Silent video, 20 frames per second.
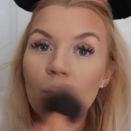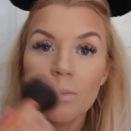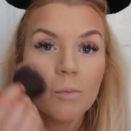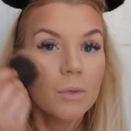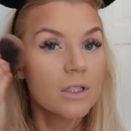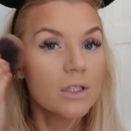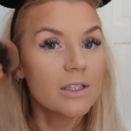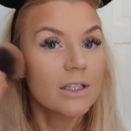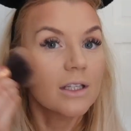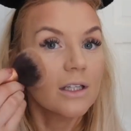
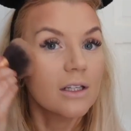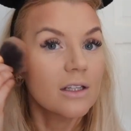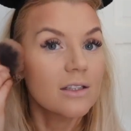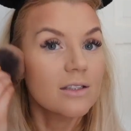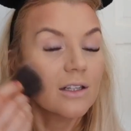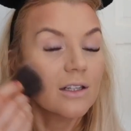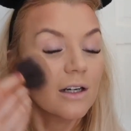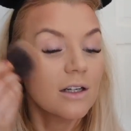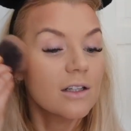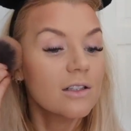my skin
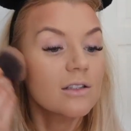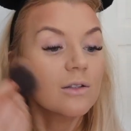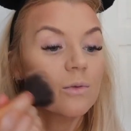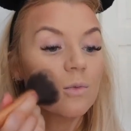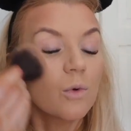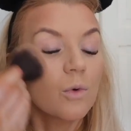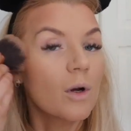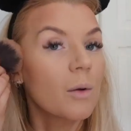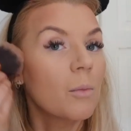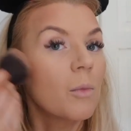is starting to
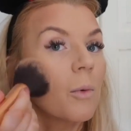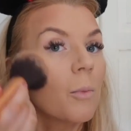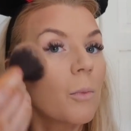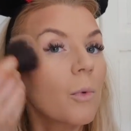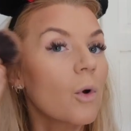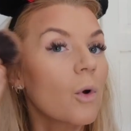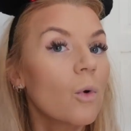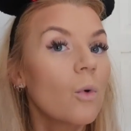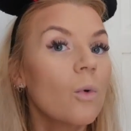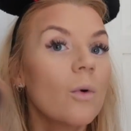warm up
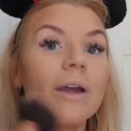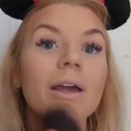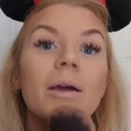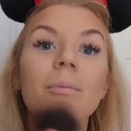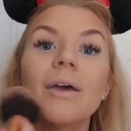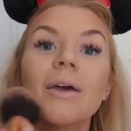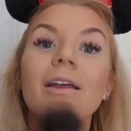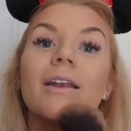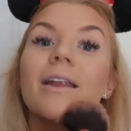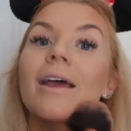quite a
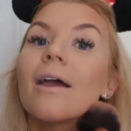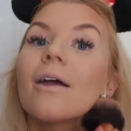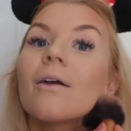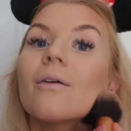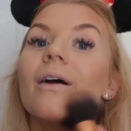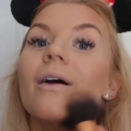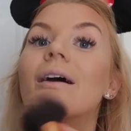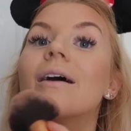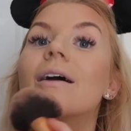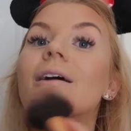bit
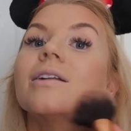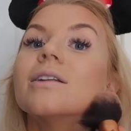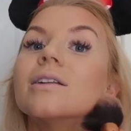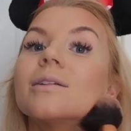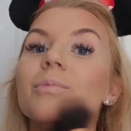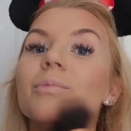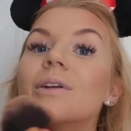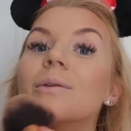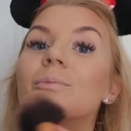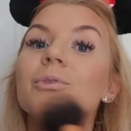now
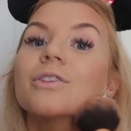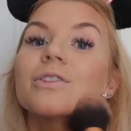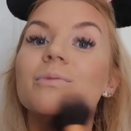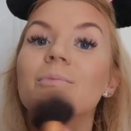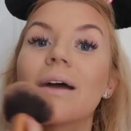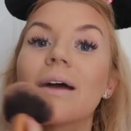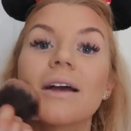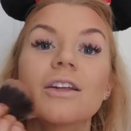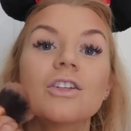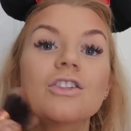and pretty
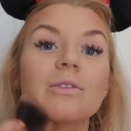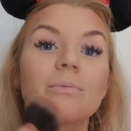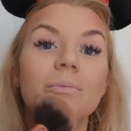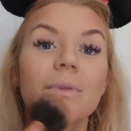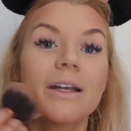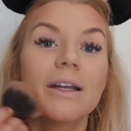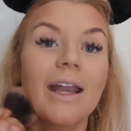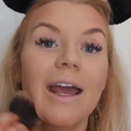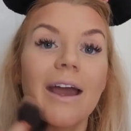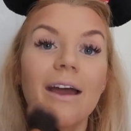much match
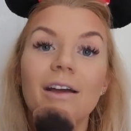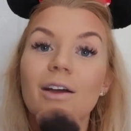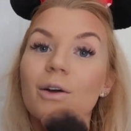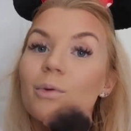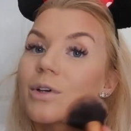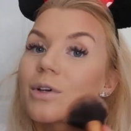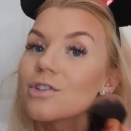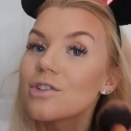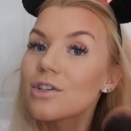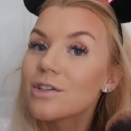my neck,
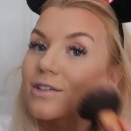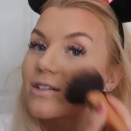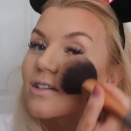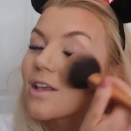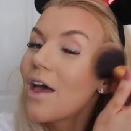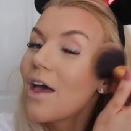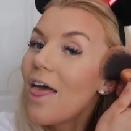which is